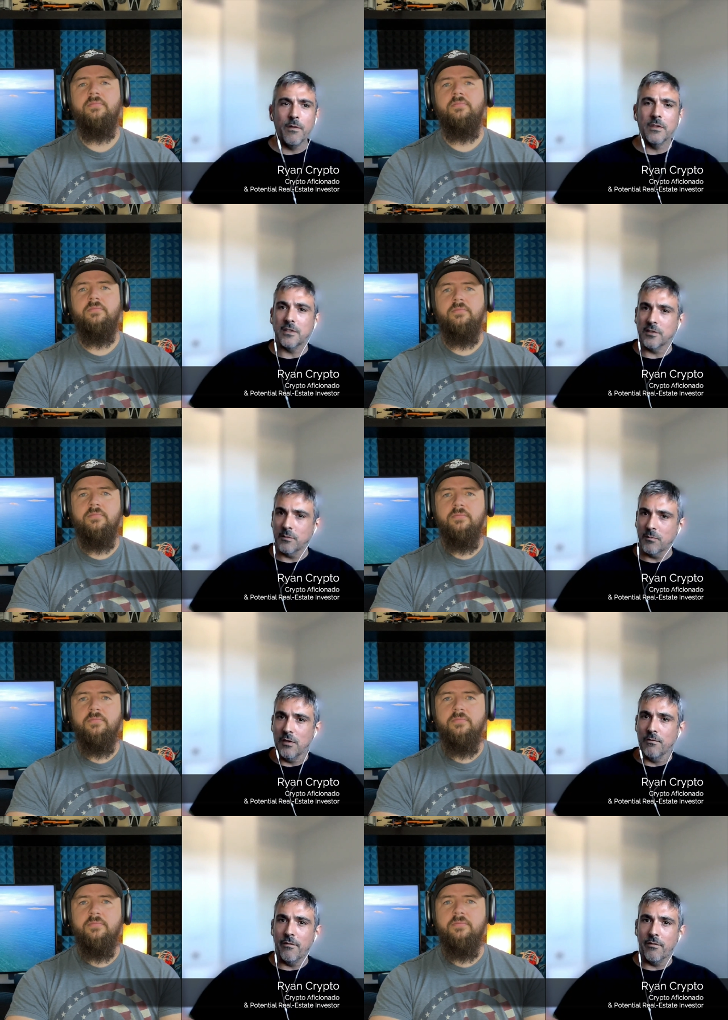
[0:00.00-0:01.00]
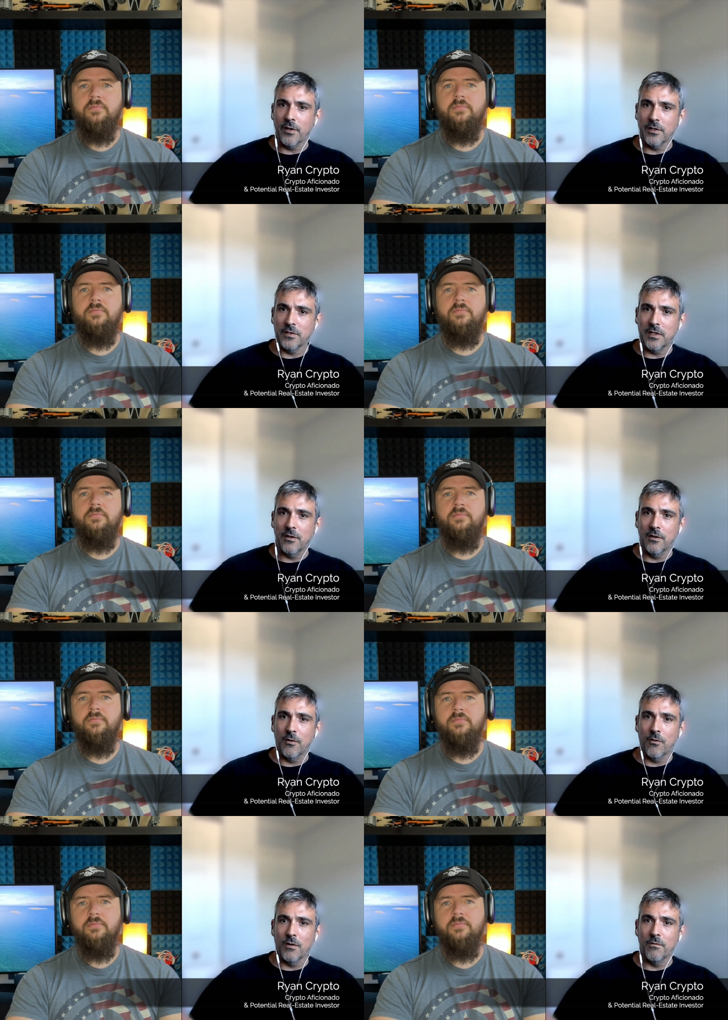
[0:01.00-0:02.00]
Speaker 1: Have, is that something you've ever
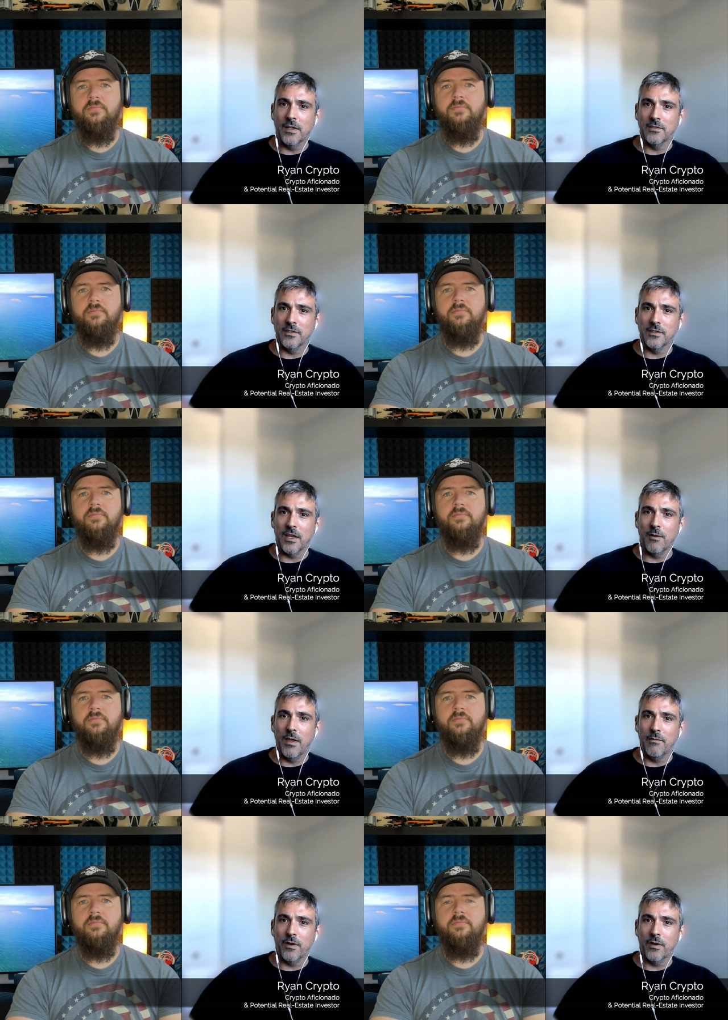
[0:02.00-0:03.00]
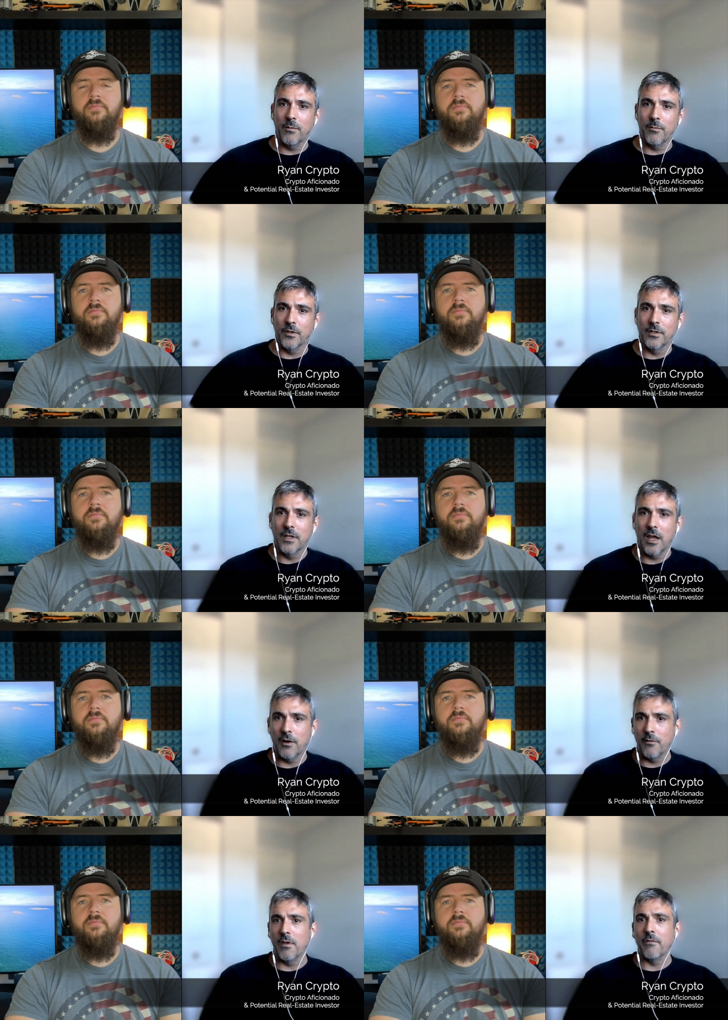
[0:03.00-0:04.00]
considered or advised to stay away from? Or?
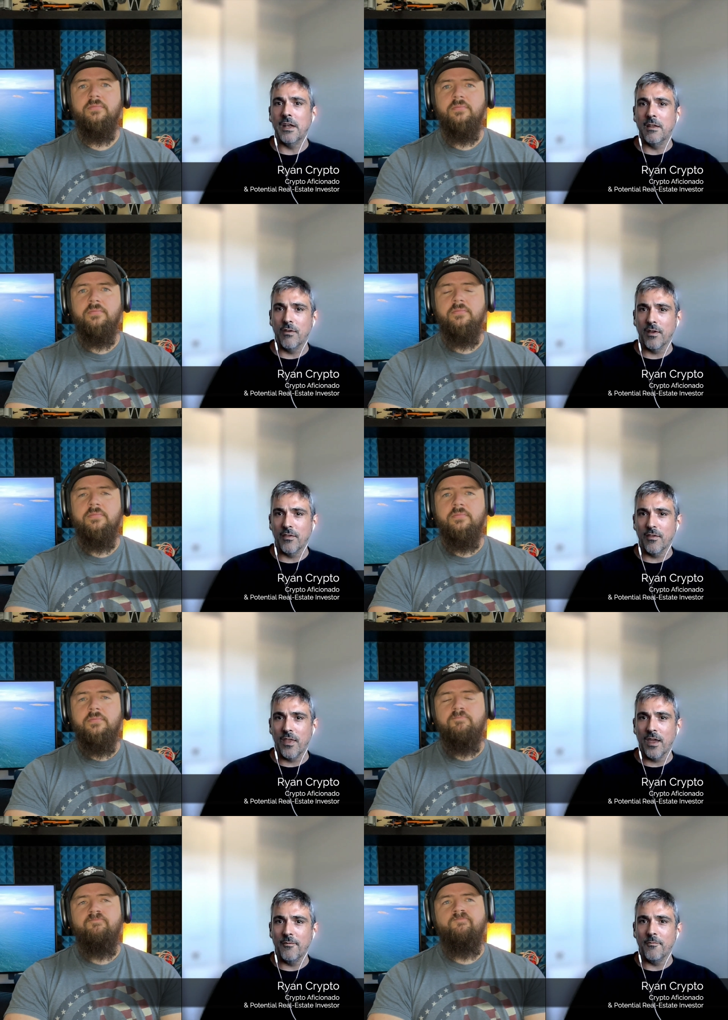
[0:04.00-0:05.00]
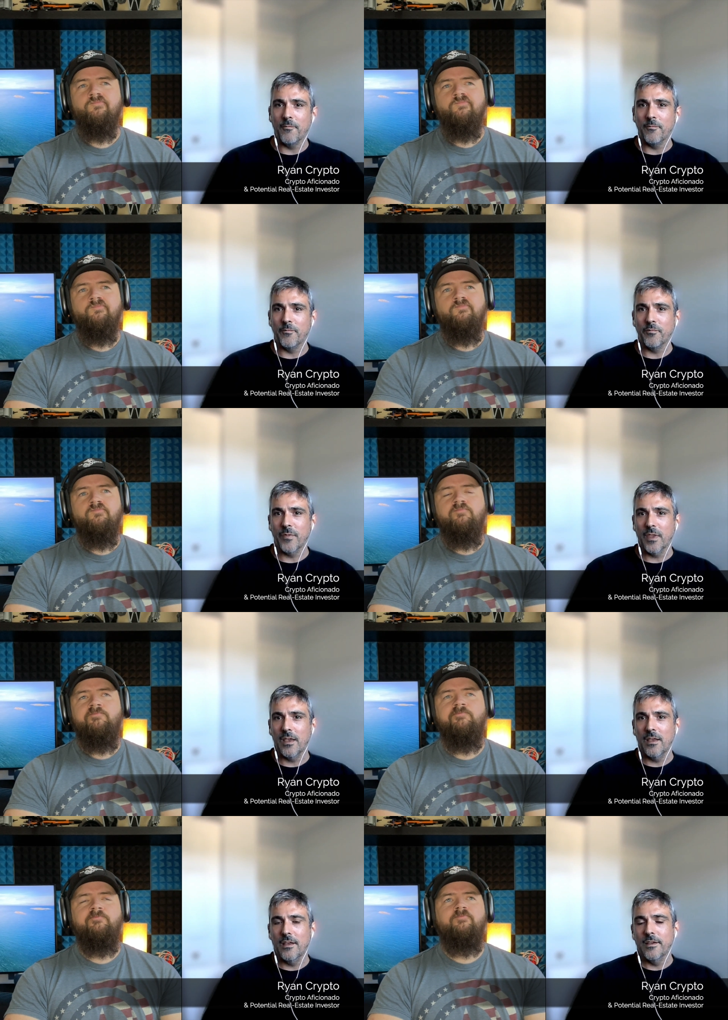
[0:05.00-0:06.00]
I don't know if you have any thoughts on that.
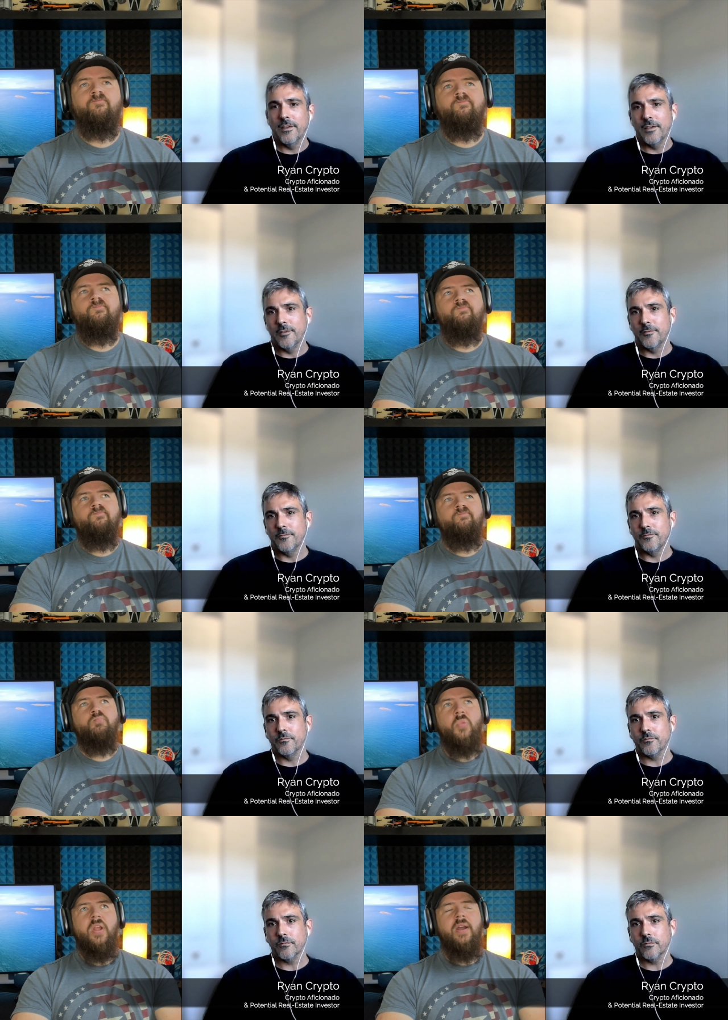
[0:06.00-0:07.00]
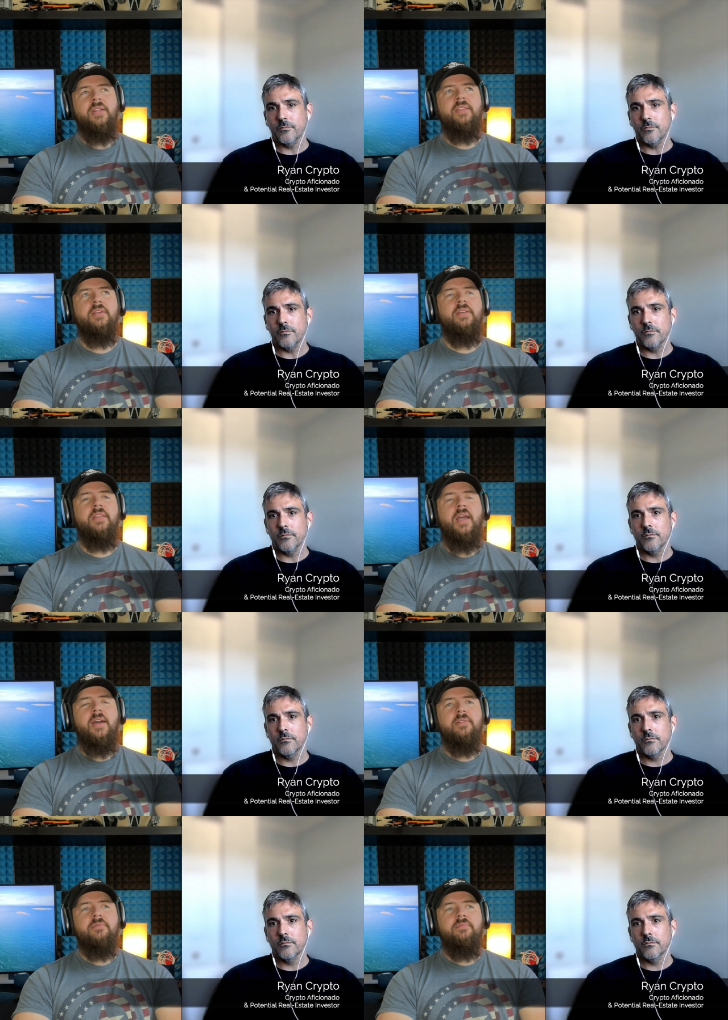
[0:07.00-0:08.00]
Speaker 2: Hmm. I think
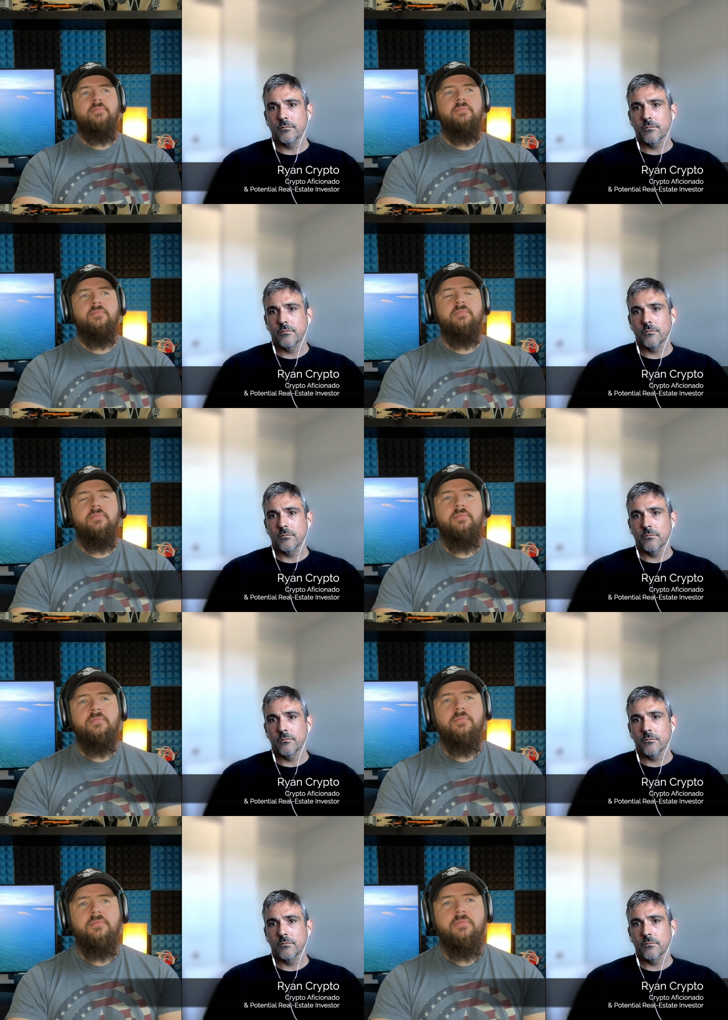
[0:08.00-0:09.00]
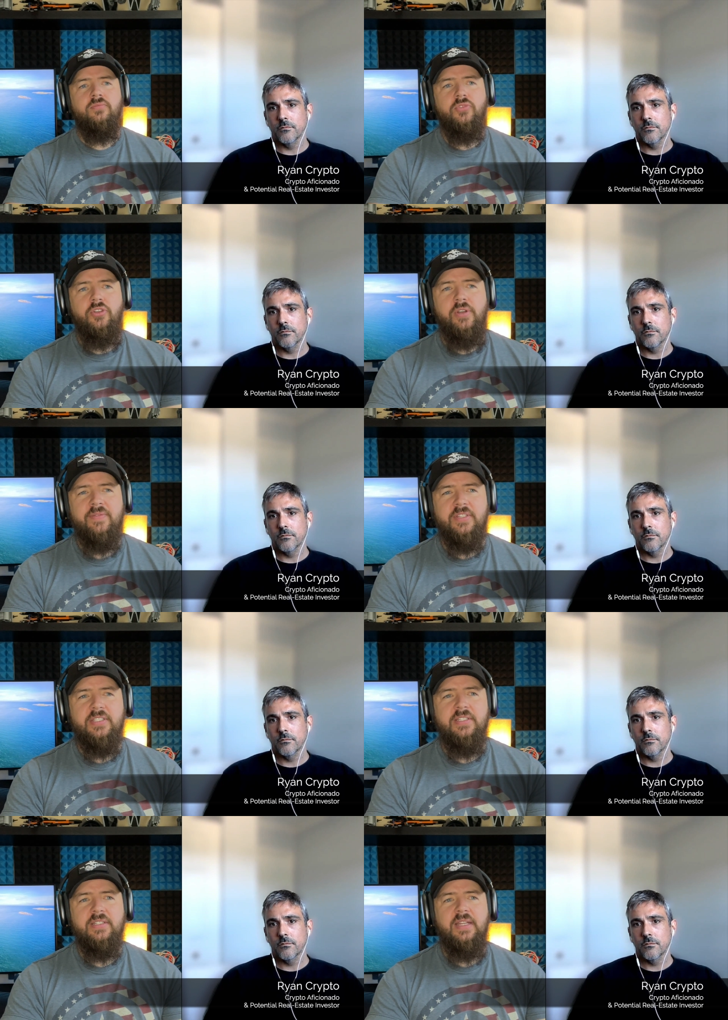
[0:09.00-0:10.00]
that you'd have to
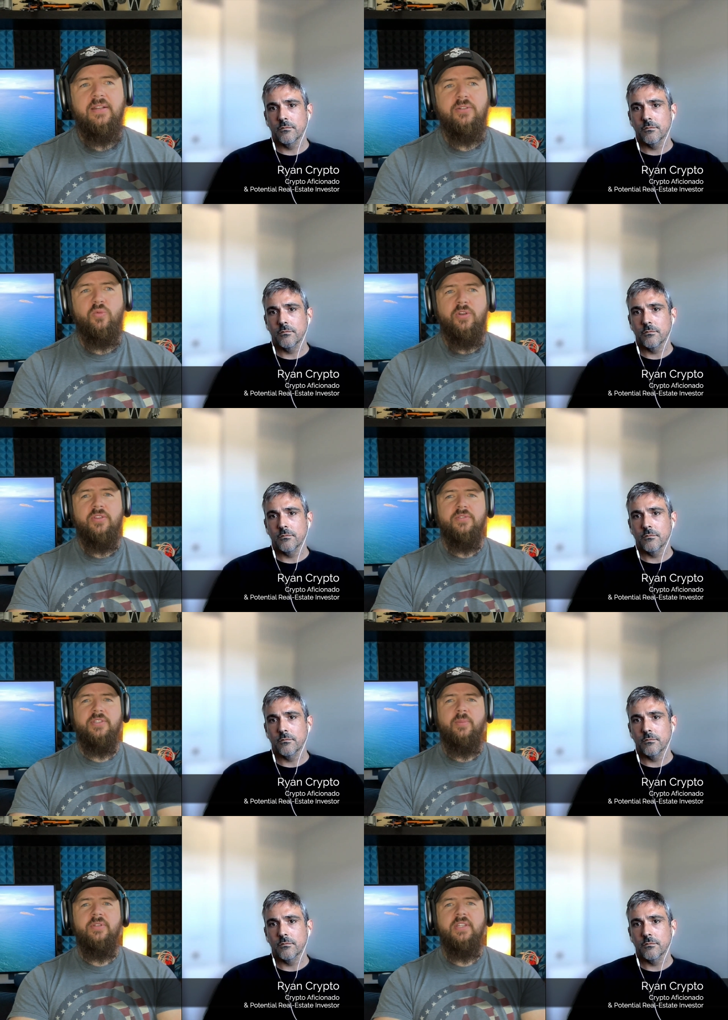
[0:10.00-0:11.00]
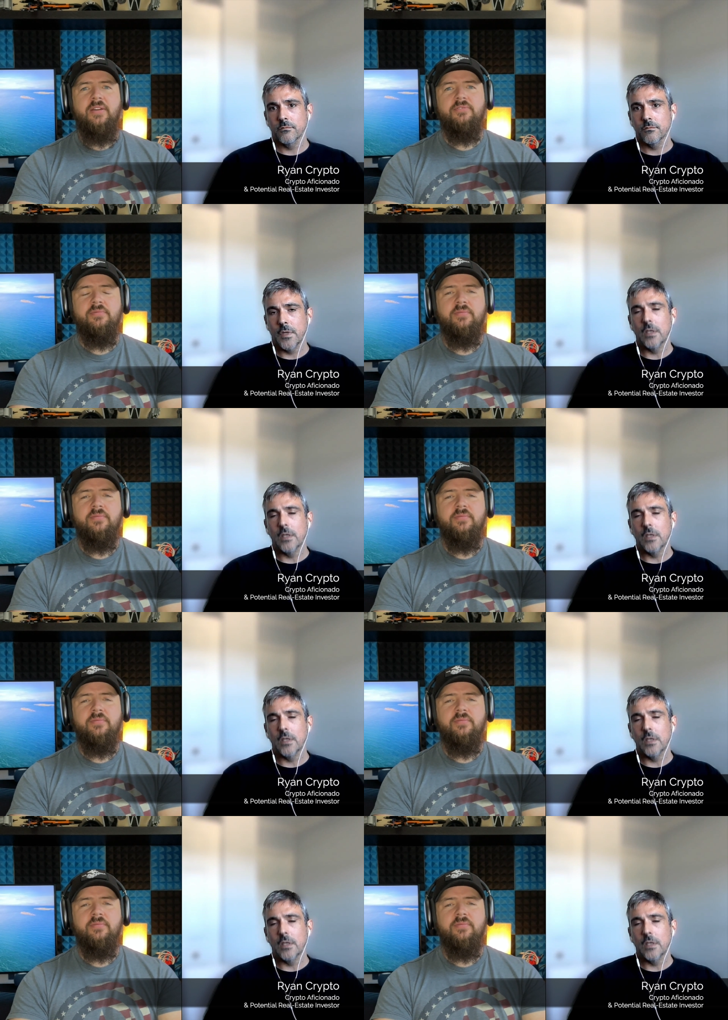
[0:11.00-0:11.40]
sit down and work those numbers out.